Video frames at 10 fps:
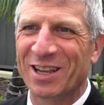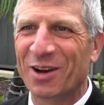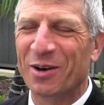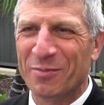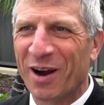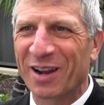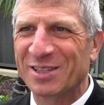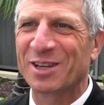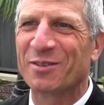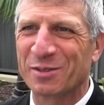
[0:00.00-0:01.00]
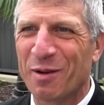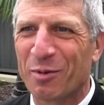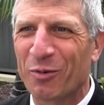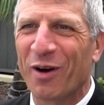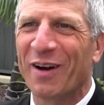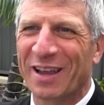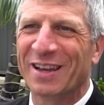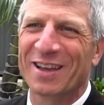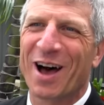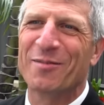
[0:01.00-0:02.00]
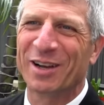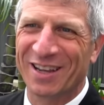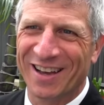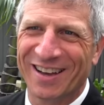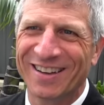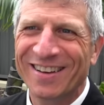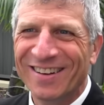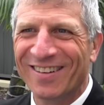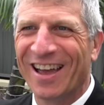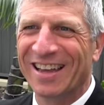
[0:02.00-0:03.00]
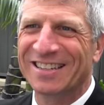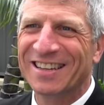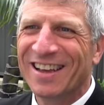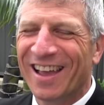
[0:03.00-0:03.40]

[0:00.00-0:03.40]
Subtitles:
you know, an American service member wearing a yarmulke," right?